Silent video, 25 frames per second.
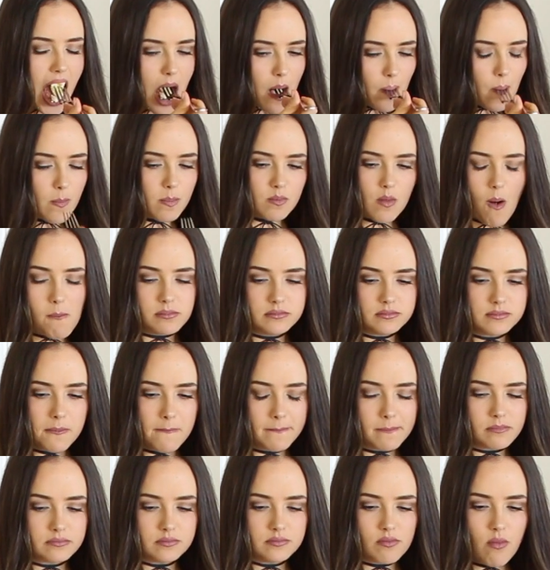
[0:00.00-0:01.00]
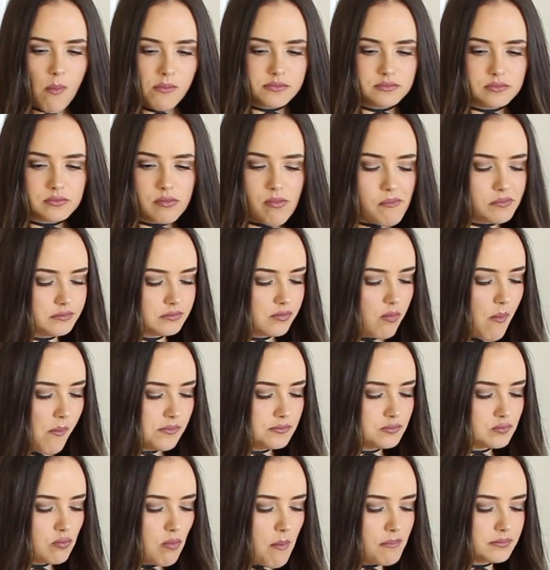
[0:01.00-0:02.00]
is really important for losing weight. It's
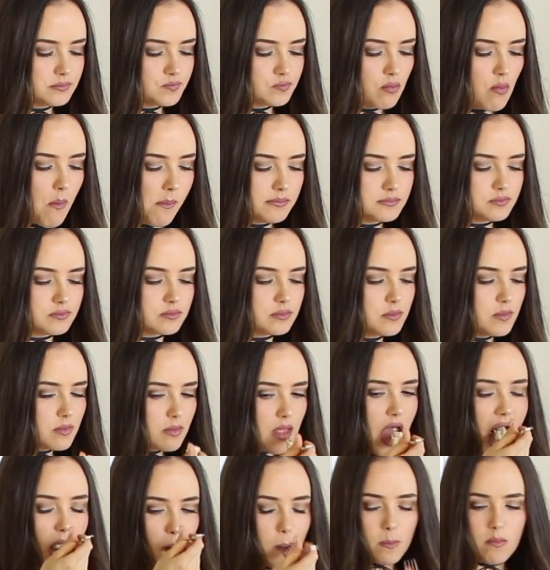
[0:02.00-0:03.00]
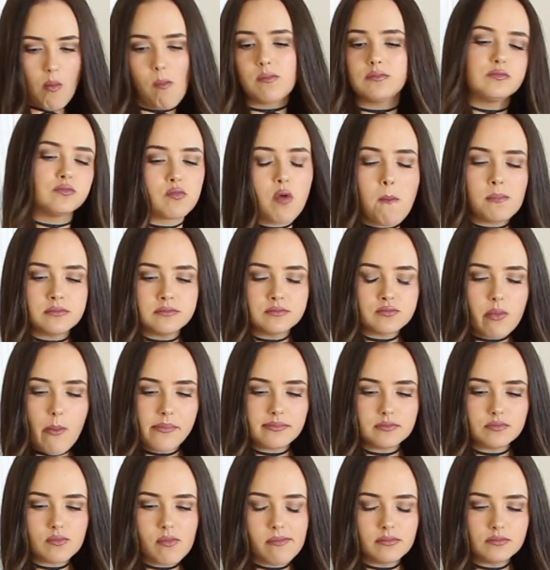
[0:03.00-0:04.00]
going to help to keep you fuller for longer, give you
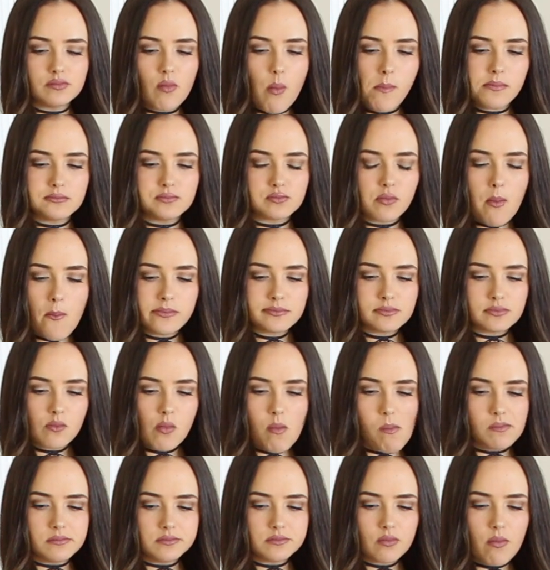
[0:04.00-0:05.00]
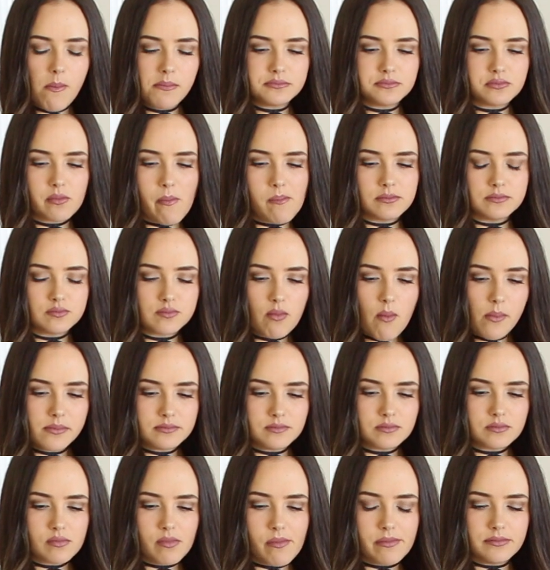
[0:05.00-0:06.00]
sustained energy, get
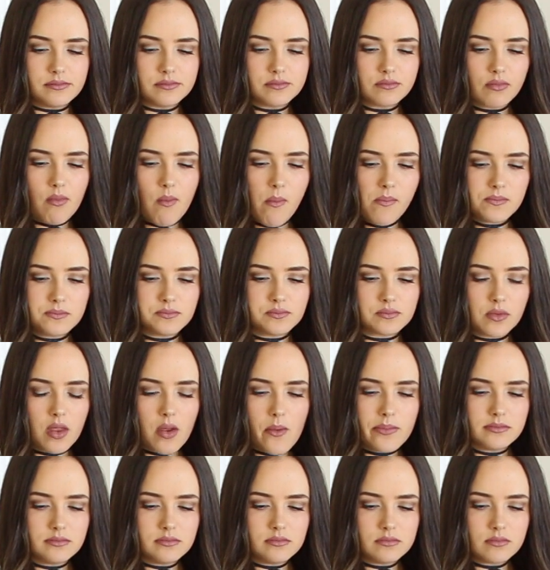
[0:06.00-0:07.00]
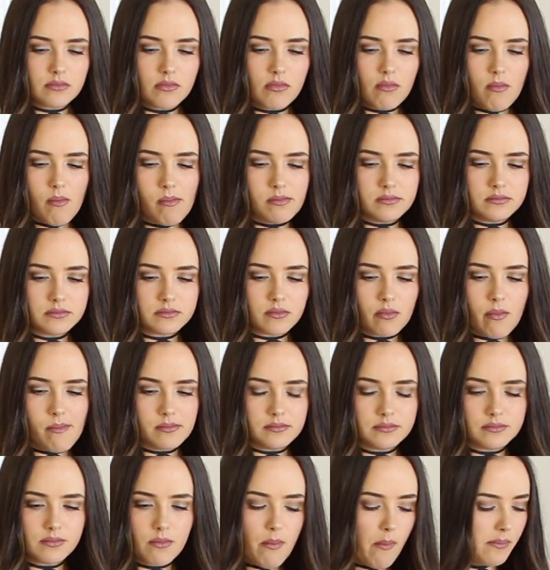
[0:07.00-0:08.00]
everything moving through your body, and you'll feel
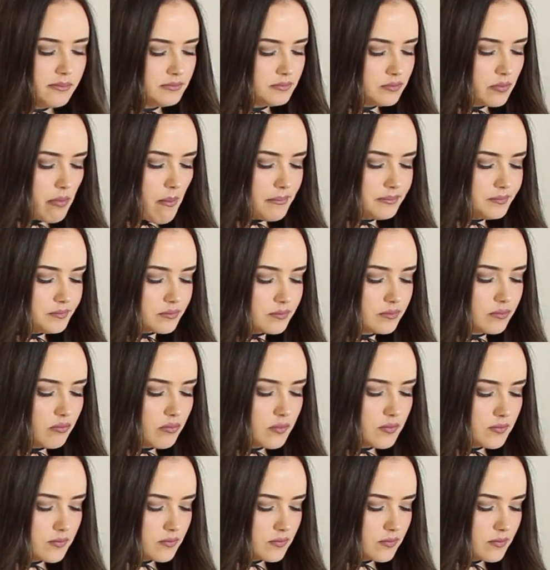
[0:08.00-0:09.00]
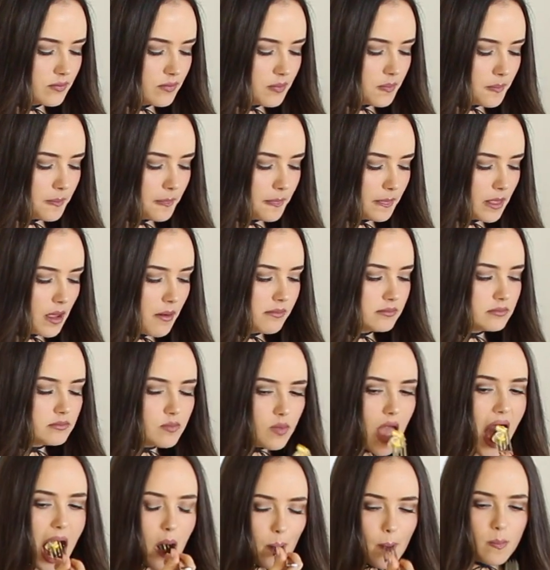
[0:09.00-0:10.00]
less bloated, you'll feel
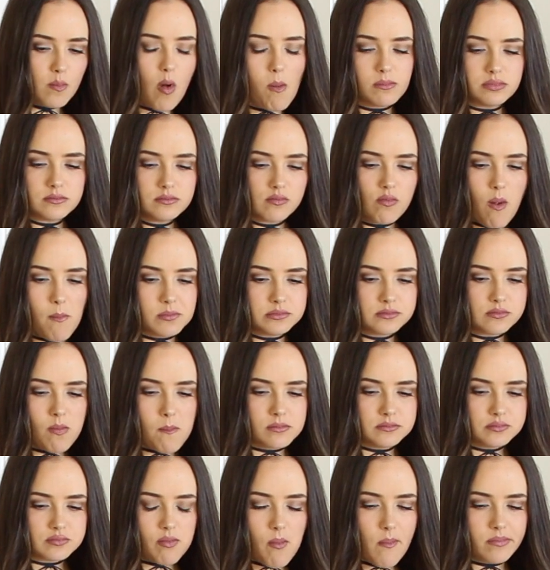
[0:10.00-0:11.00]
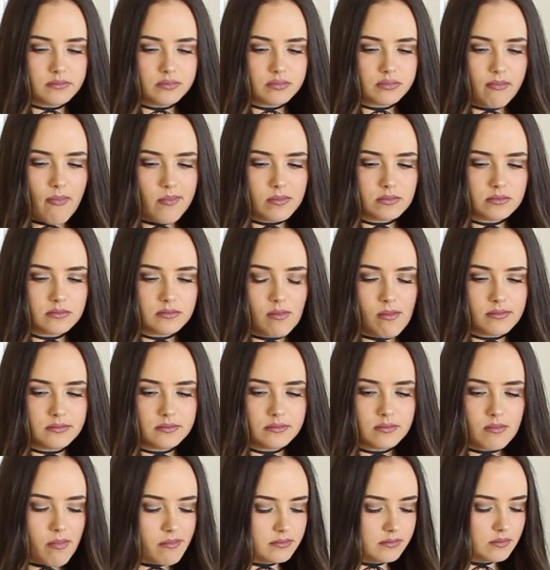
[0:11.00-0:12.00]
better, you'll just feel better
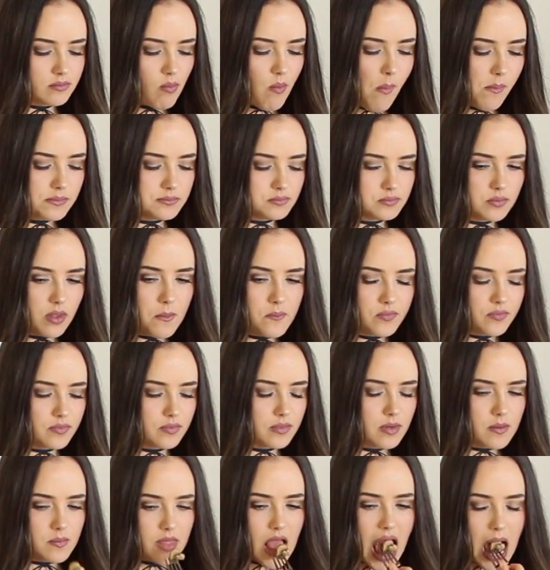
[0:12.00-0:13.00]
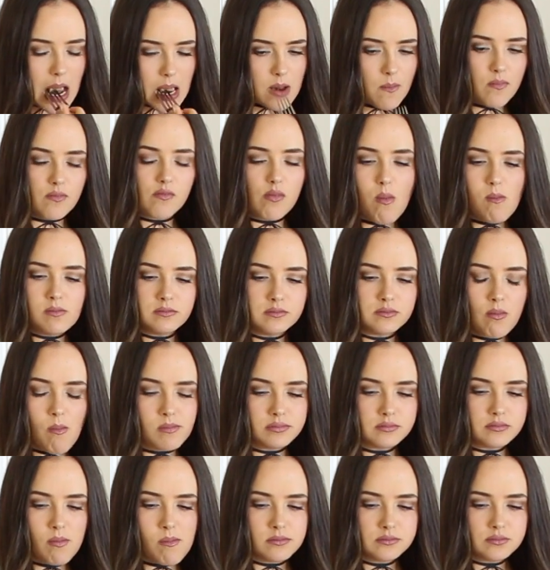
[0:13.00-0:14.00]
overall. Fiber is great. So just a couple
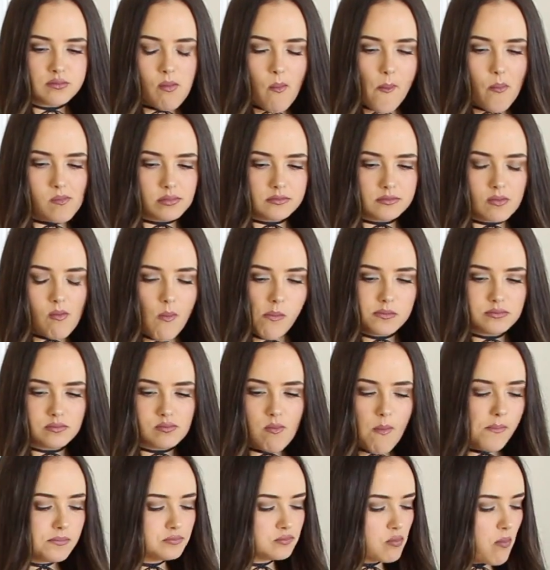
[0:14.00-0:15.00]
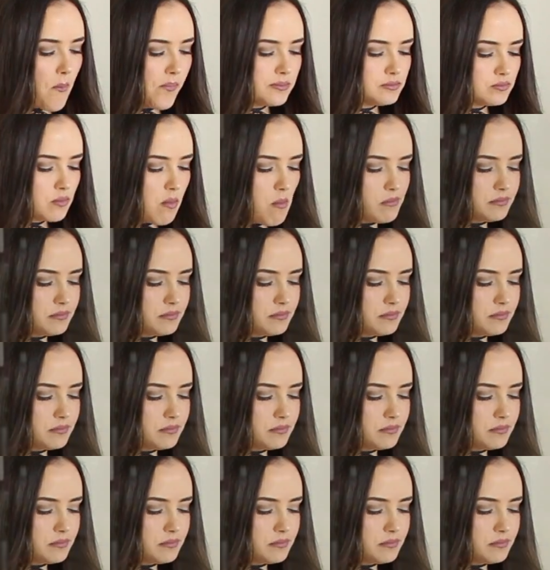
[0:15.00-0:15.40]
quick examples of